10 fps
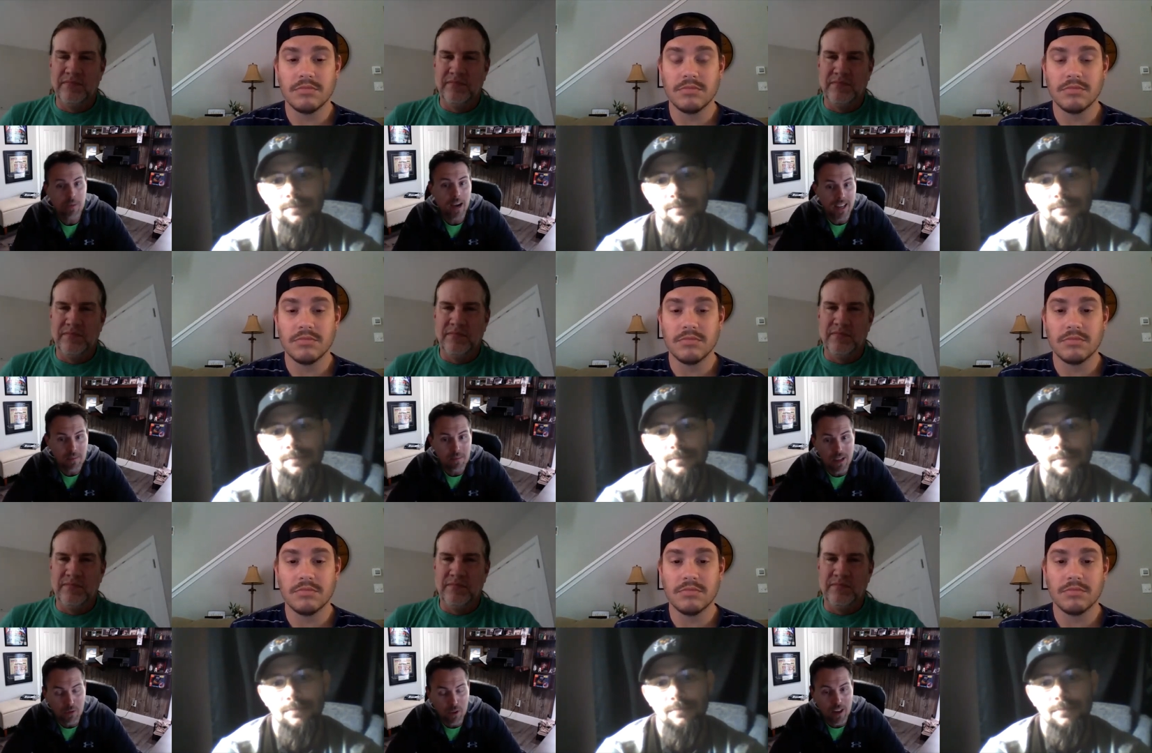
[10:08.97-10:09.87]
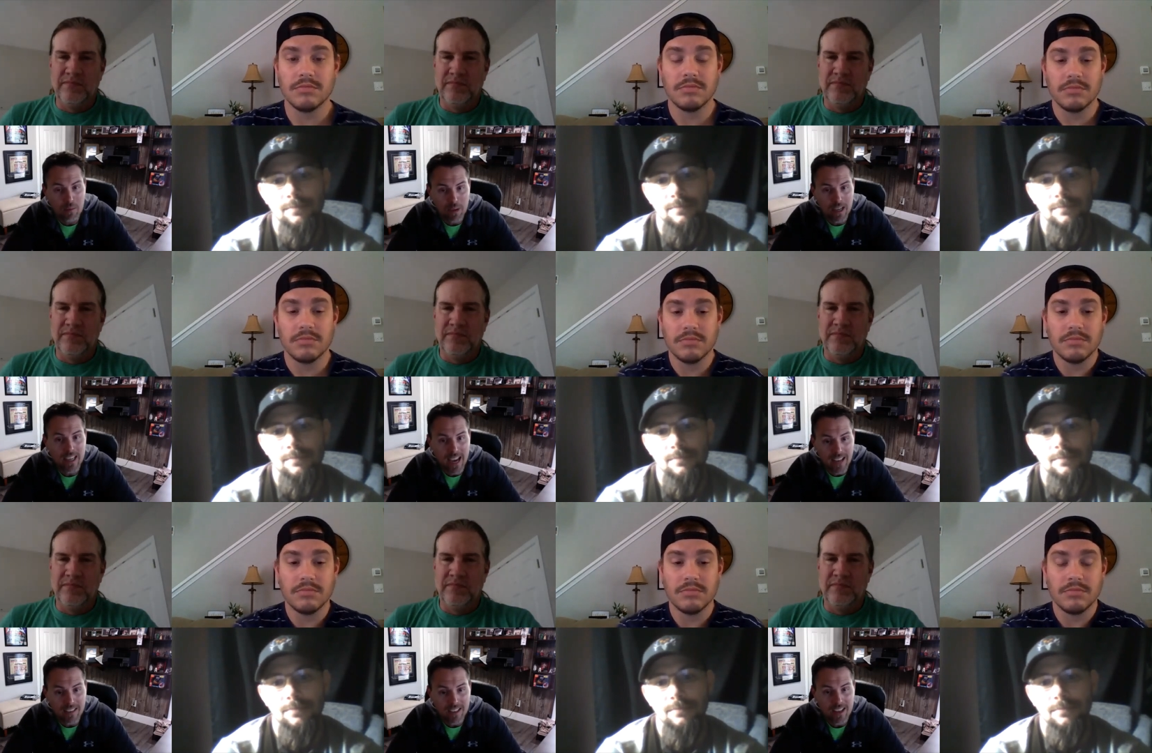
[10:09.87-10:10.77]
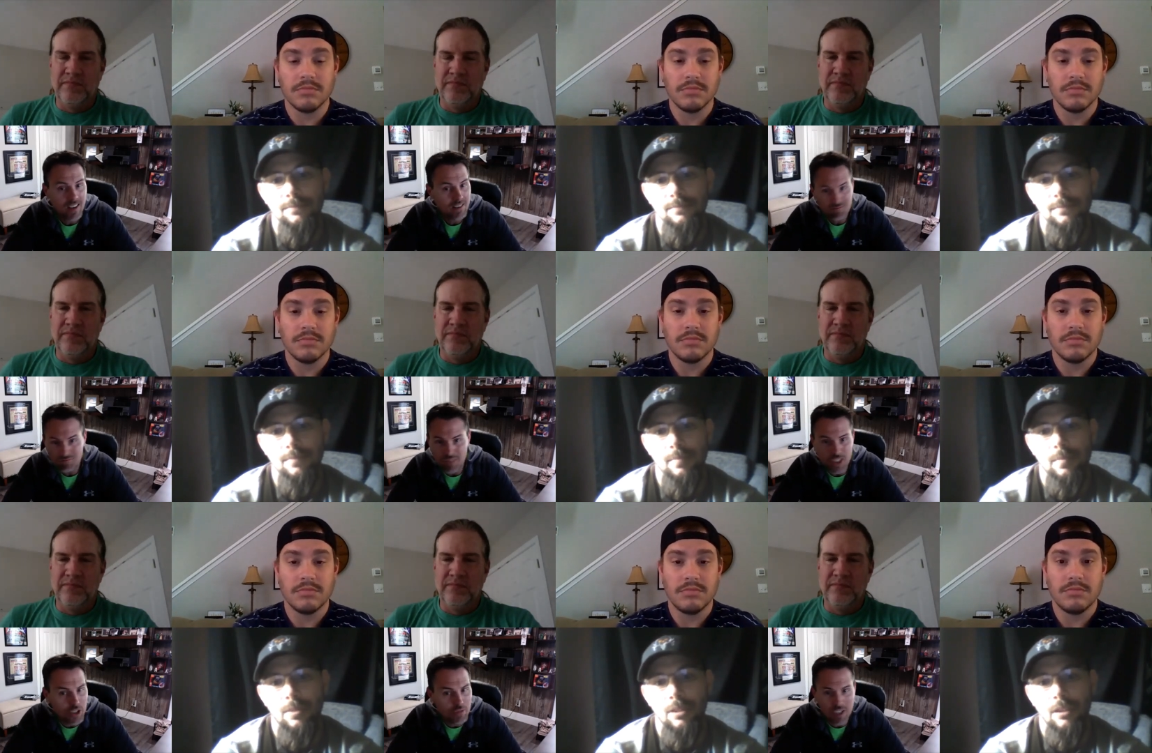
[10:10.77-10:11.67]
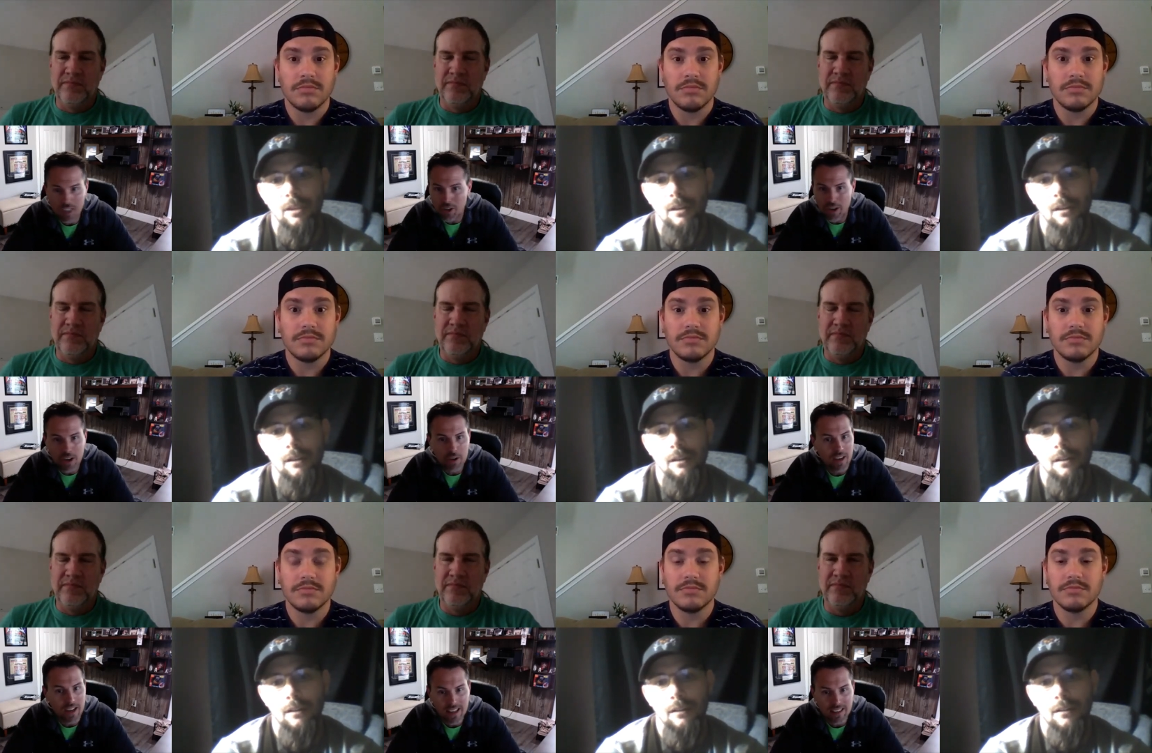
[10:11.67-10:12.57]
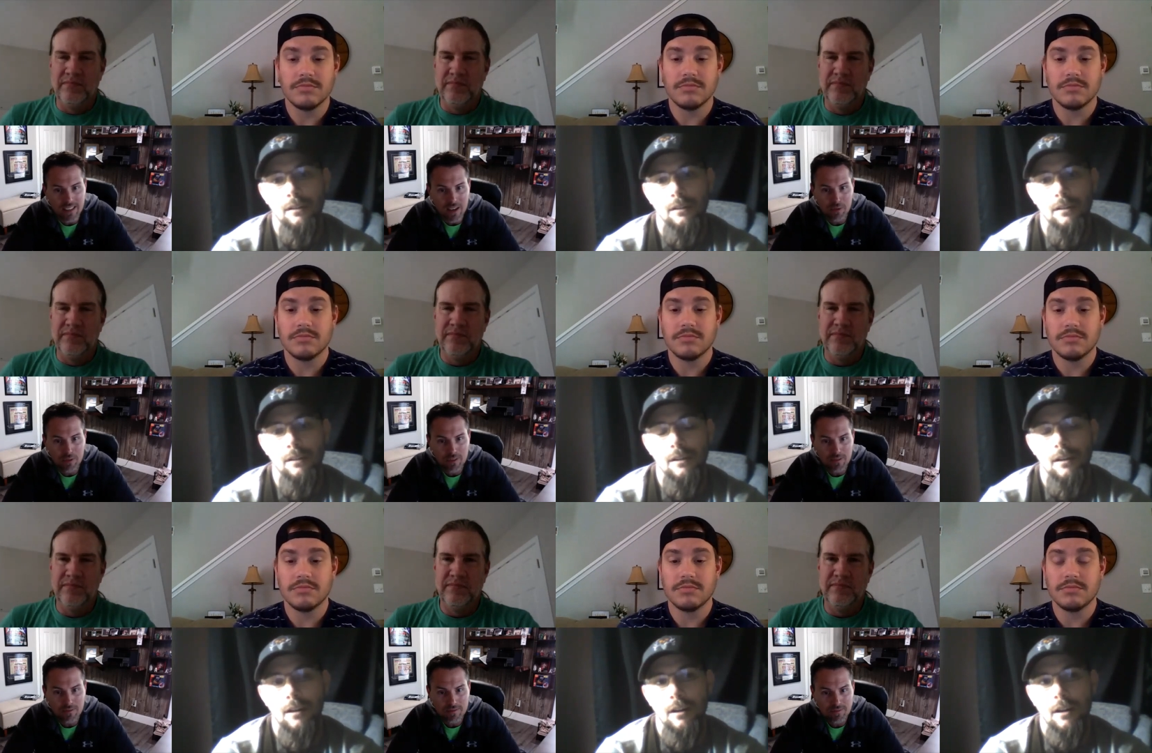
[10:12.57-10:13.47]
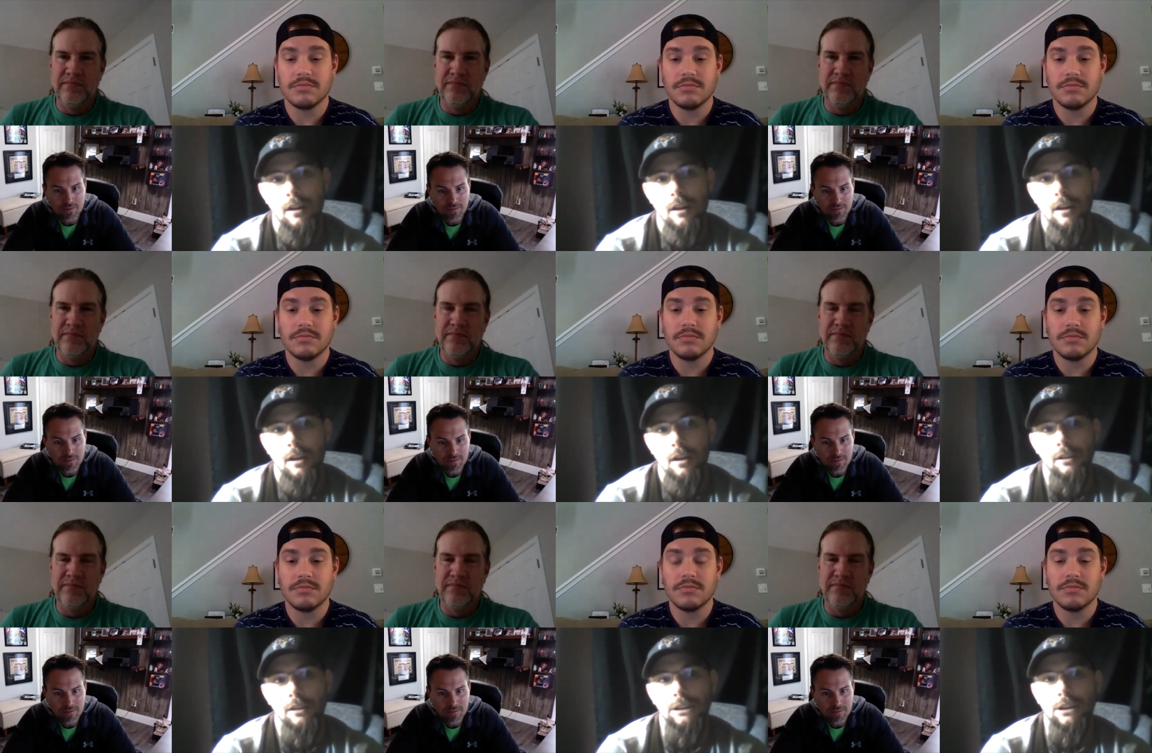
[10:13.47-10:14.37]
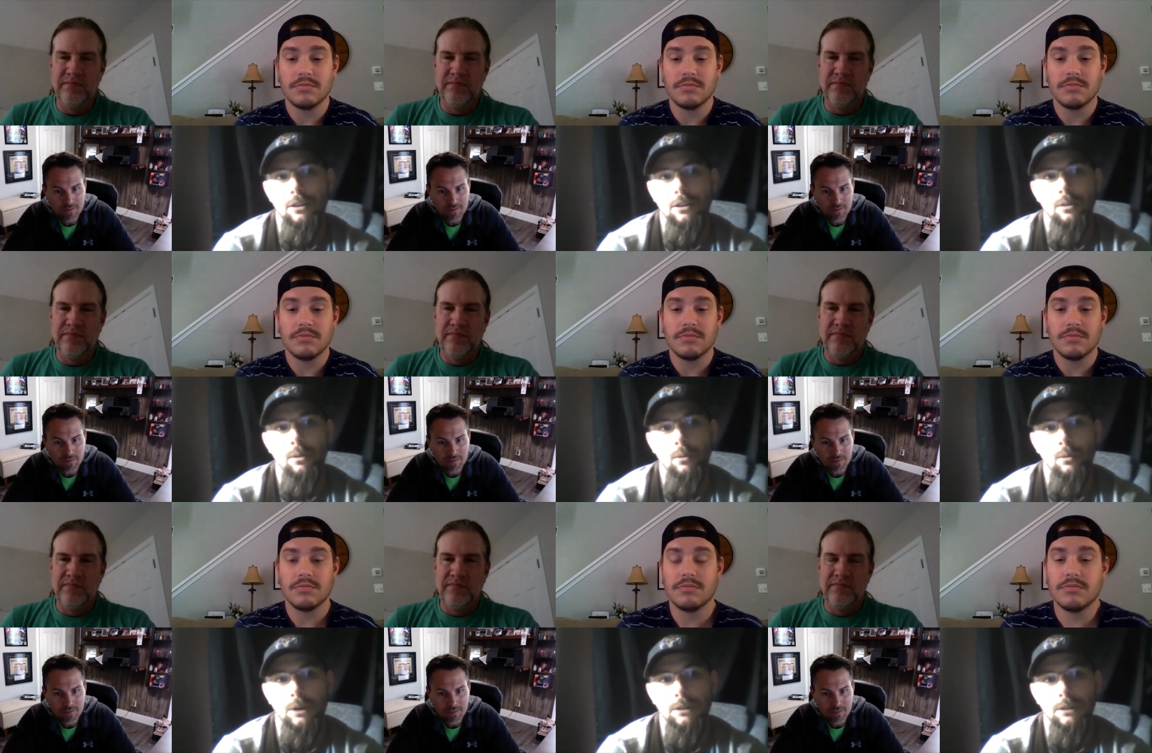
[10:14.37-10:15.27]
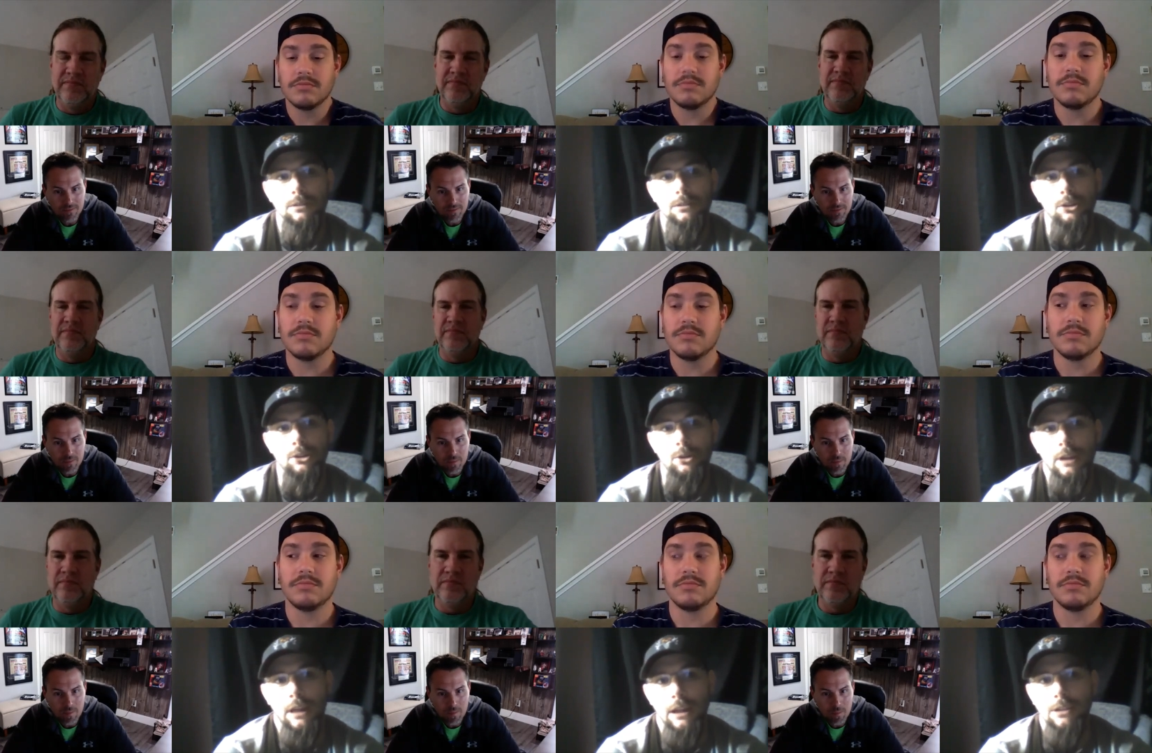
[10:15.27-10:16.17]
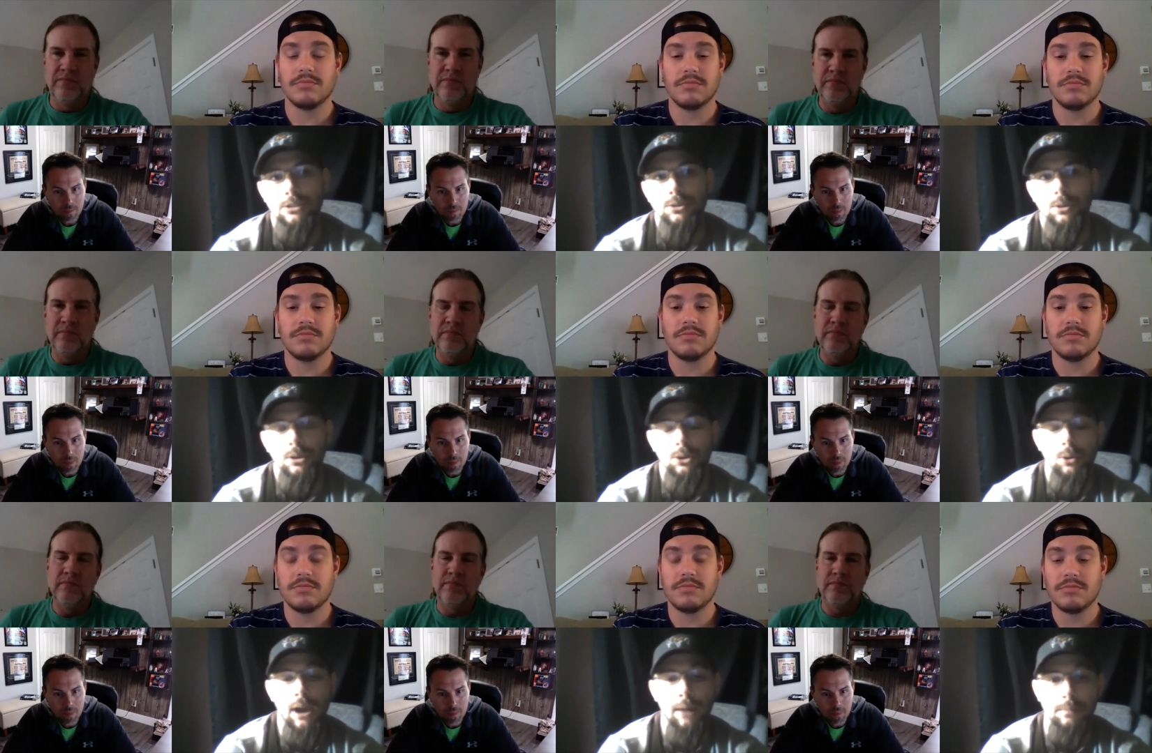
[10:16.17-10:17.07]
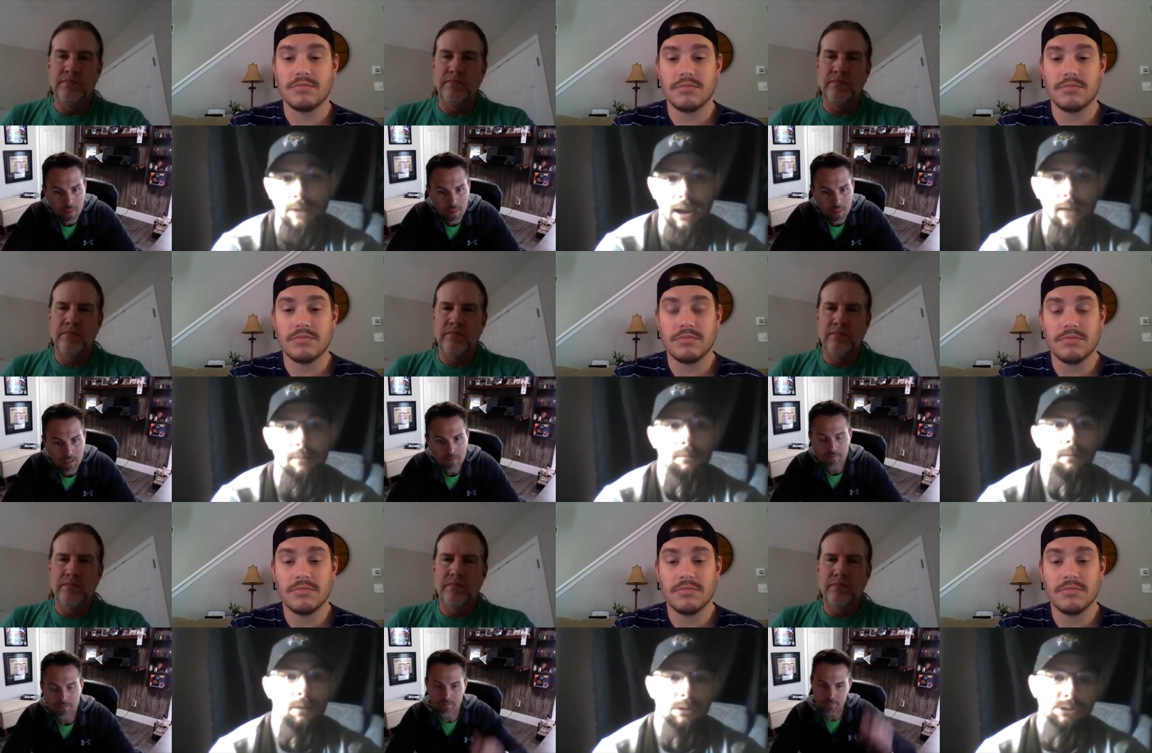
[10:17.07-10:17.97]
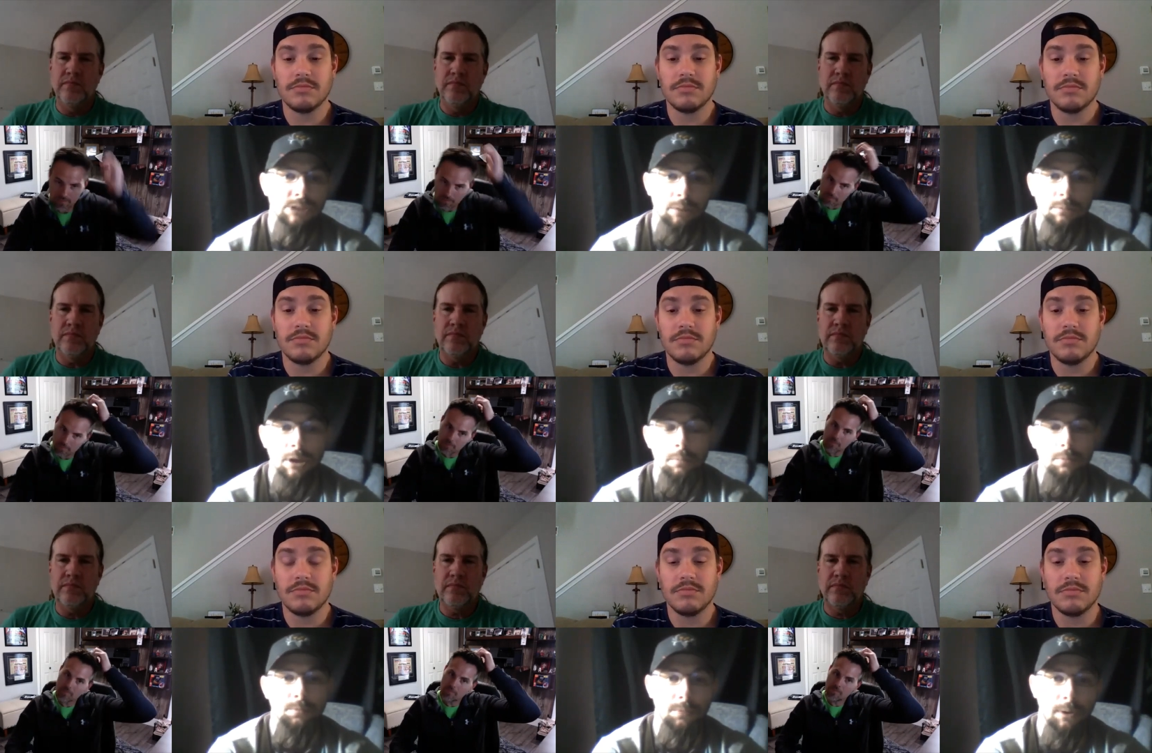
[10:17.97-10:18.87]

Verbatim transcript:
Speaker 1: him being afraid of the big cats, did you disagree with any of that stuff?
Speaker 2: You know, when you're in that industry, you have to have some type of fear